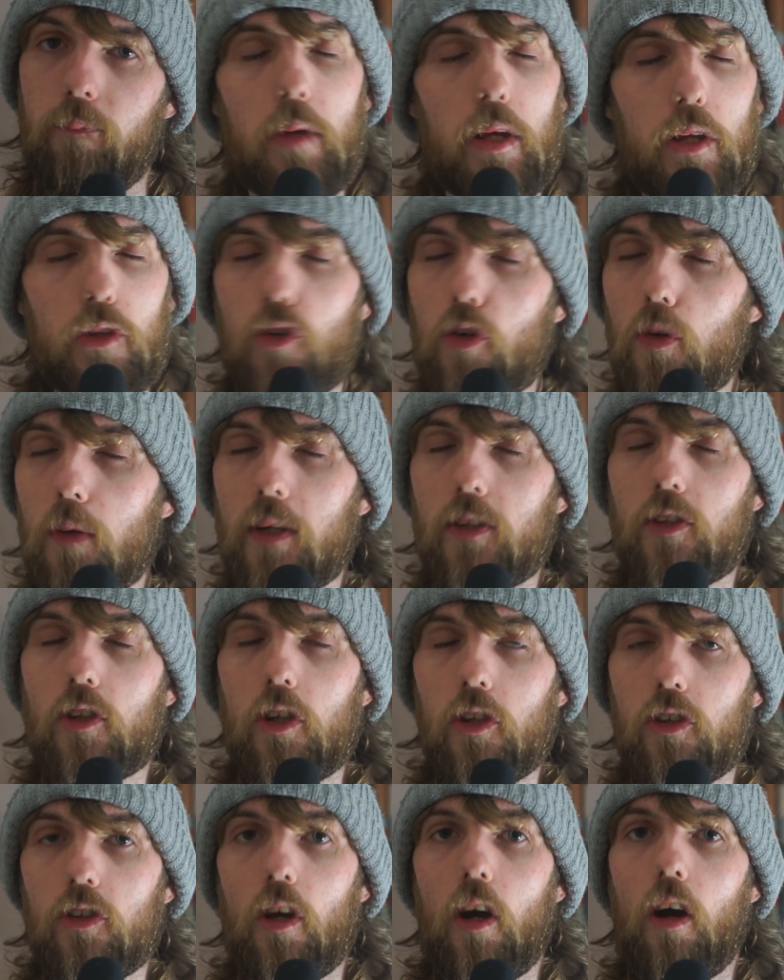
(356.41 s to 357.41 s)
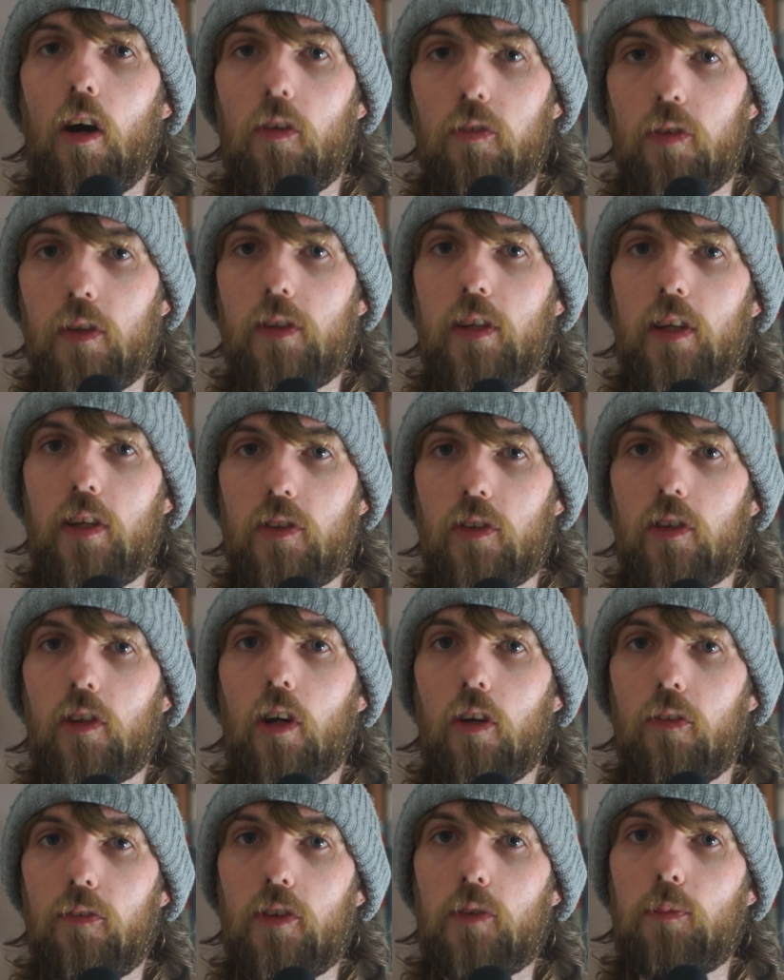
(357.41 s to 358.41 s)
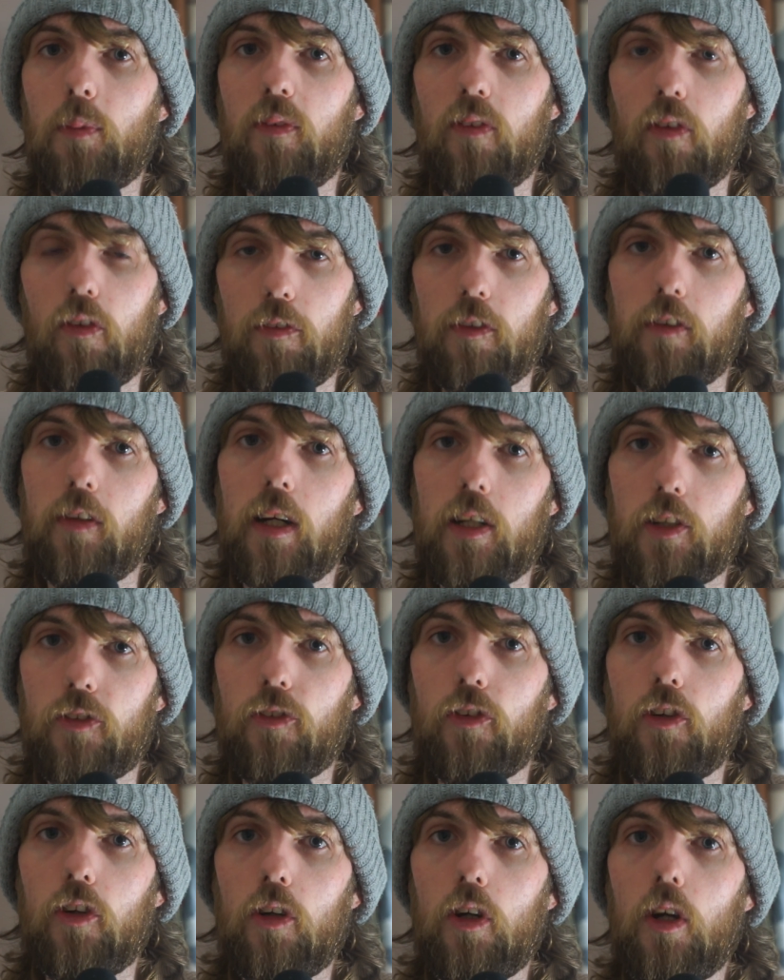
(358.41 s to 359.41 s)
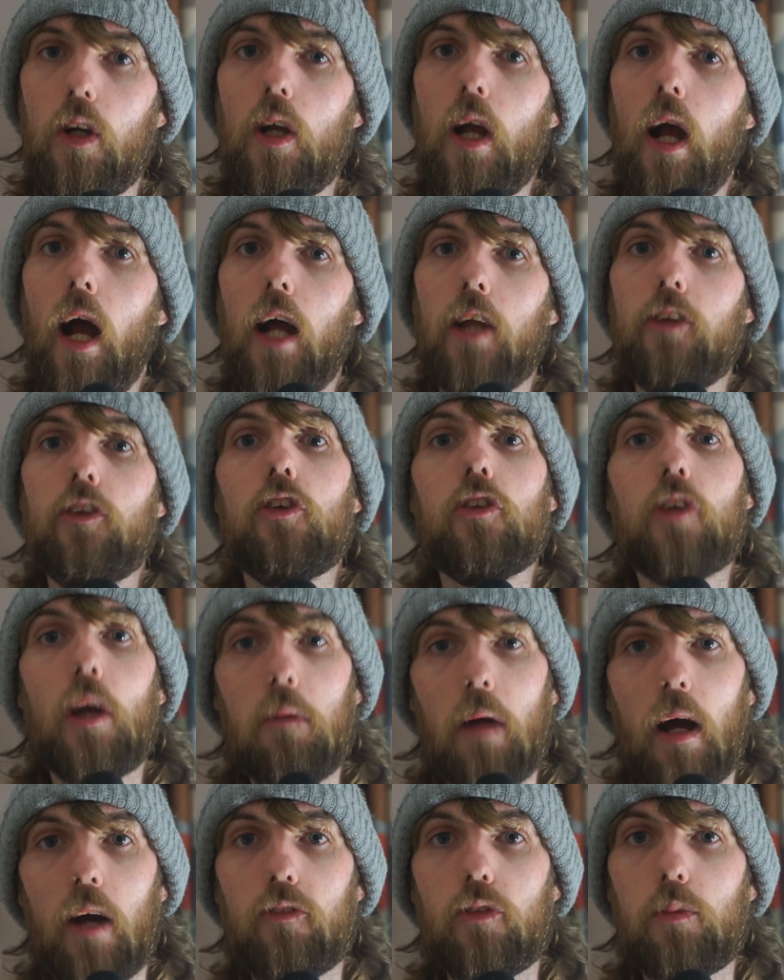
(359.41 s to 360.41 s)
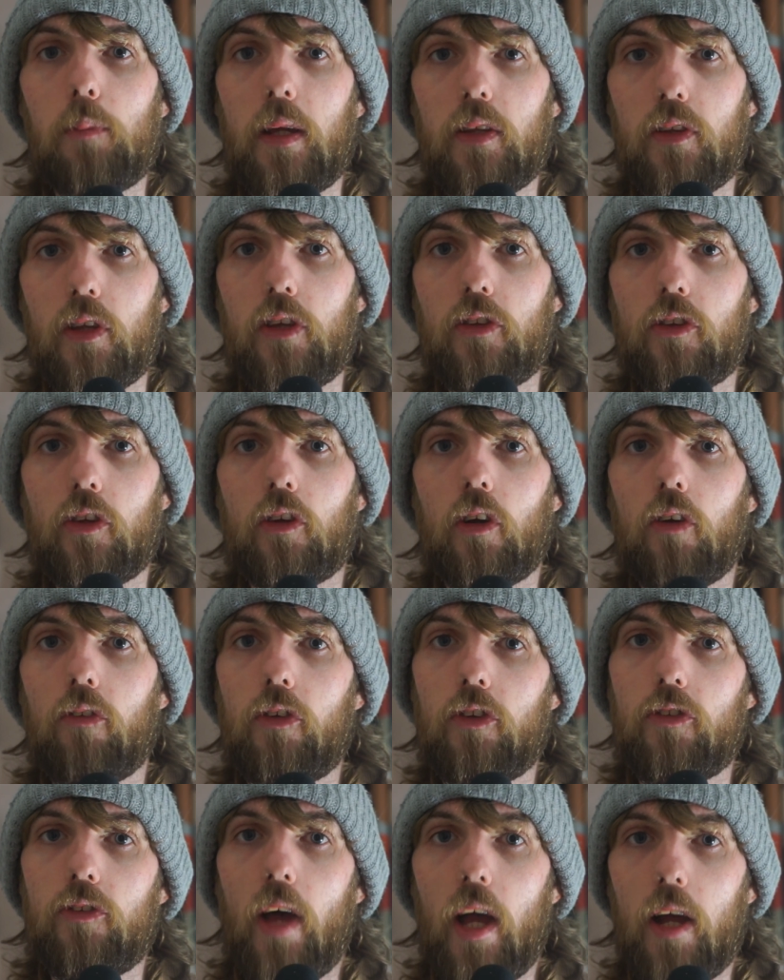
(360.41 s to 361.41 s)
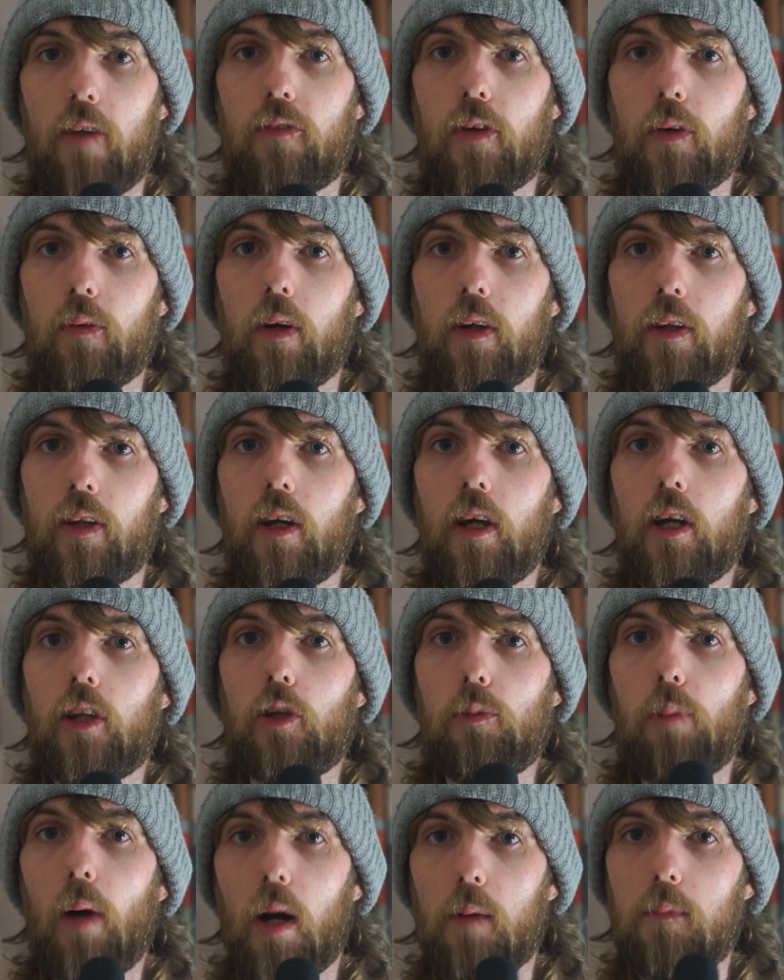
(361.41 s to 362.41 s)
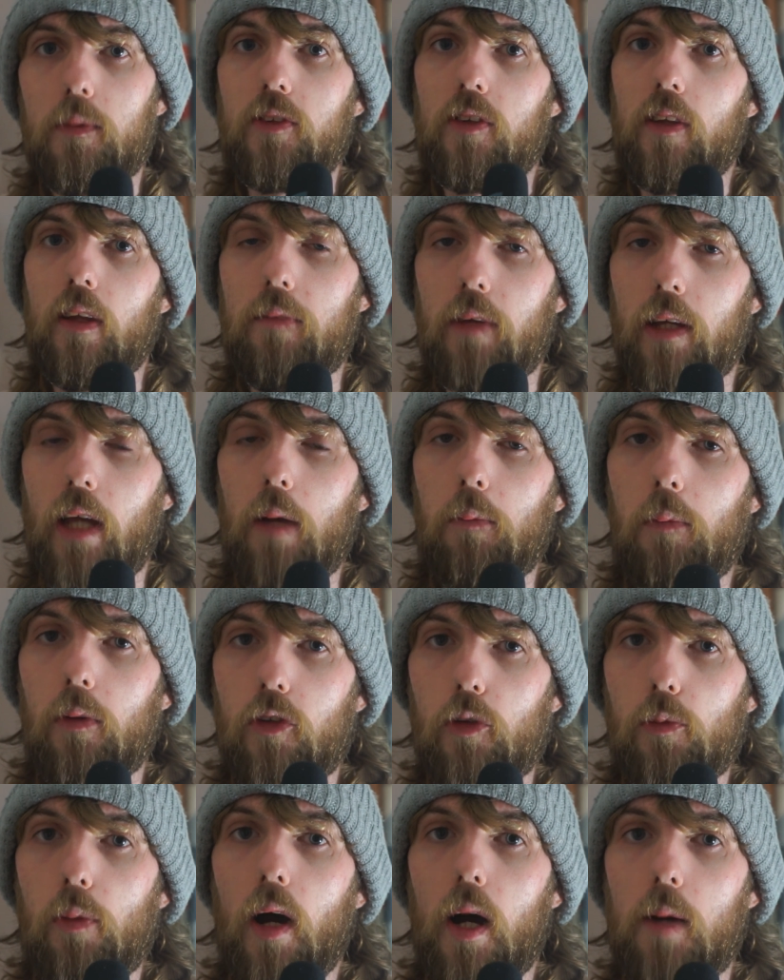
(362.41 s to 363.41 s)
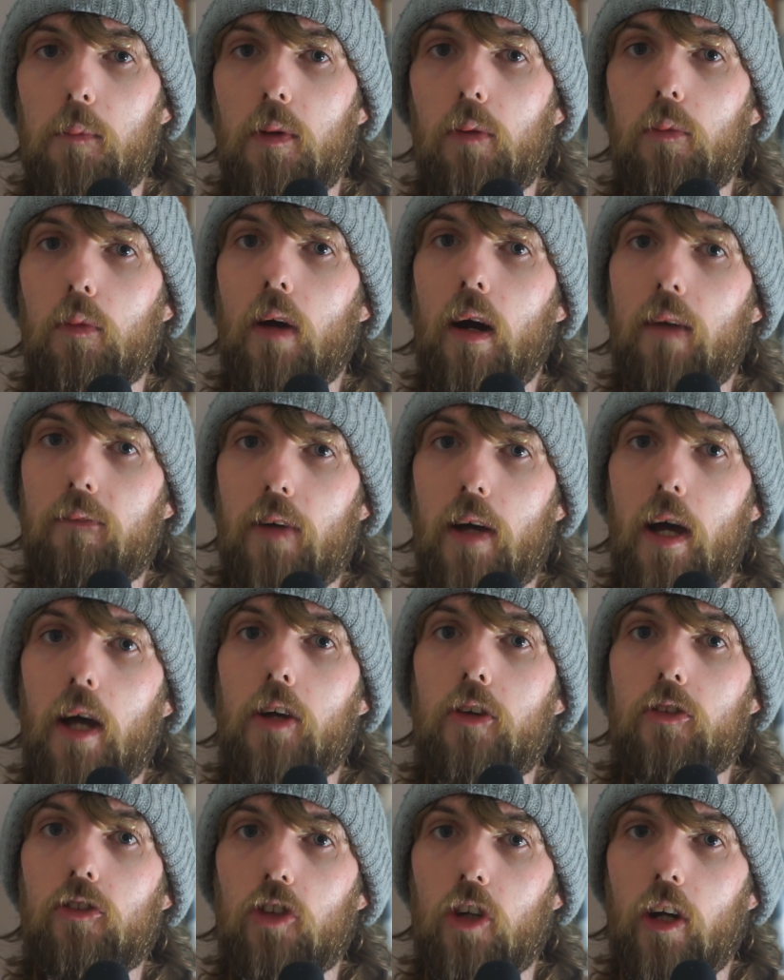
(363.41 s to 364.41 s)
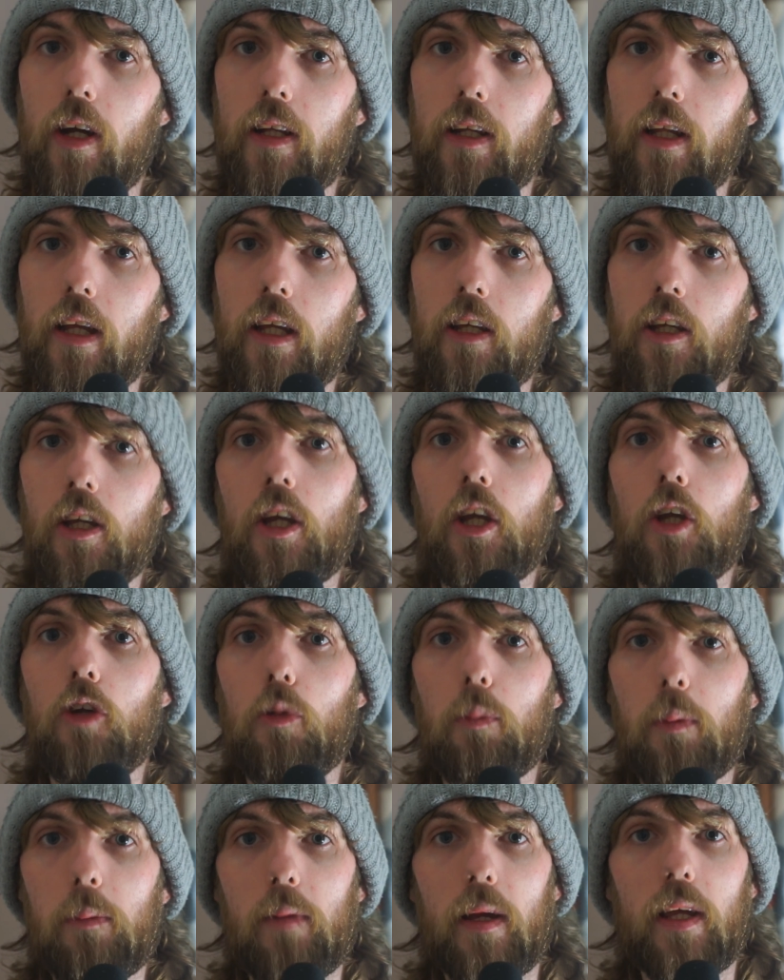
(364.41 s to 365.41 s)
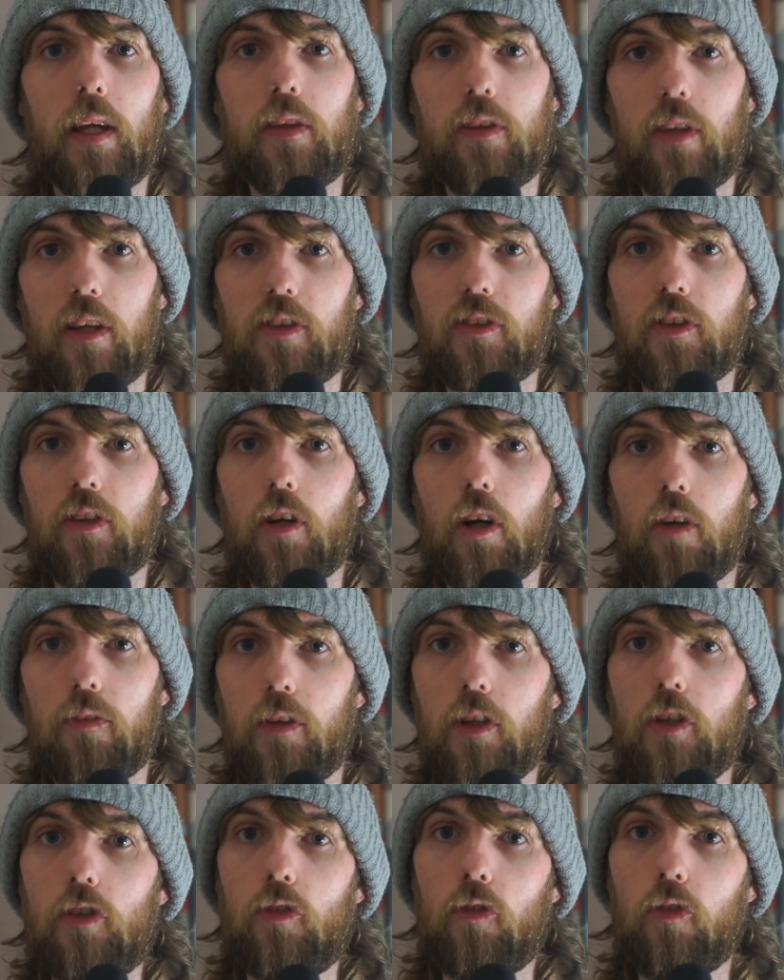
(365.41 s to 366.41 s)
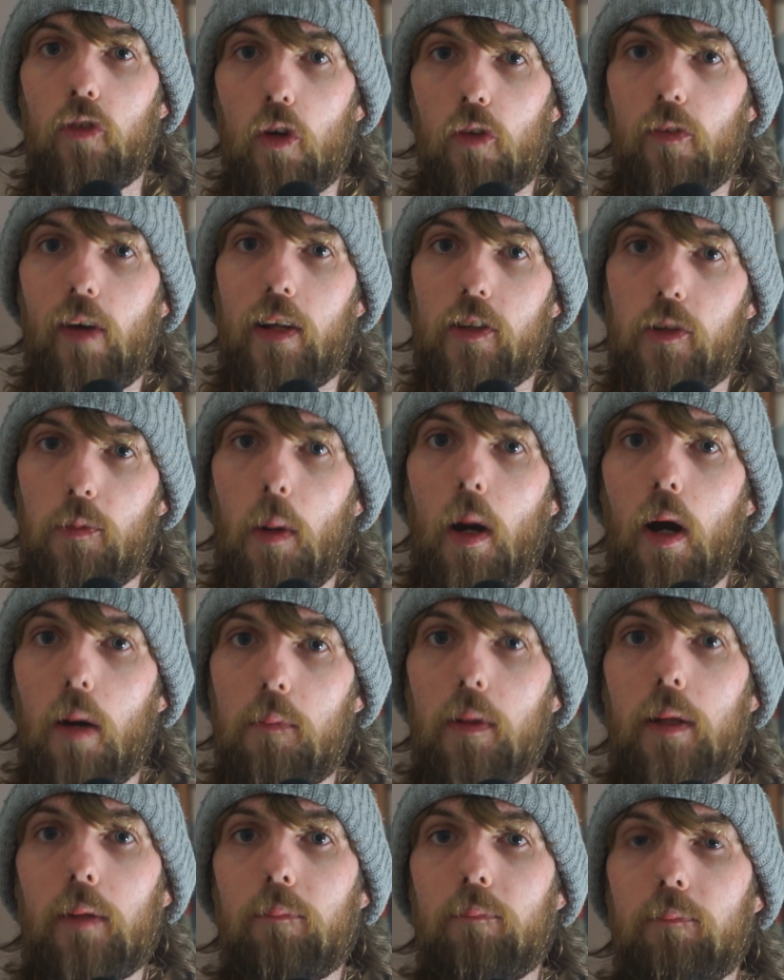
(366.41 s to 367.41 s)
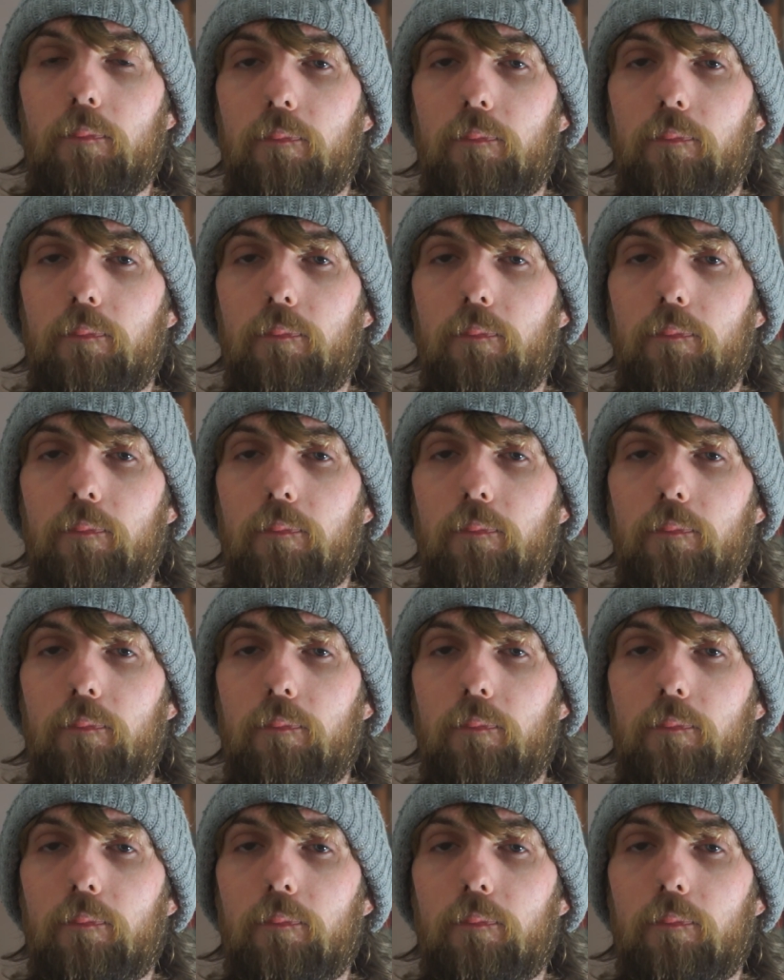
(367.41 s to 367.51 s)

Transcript: It's always good to offer teas and coffees before they're asked for, and you don't have to make teas and coffees for everyone. Departments the camera department will have their own trainee who will be making teas and coffees for that department.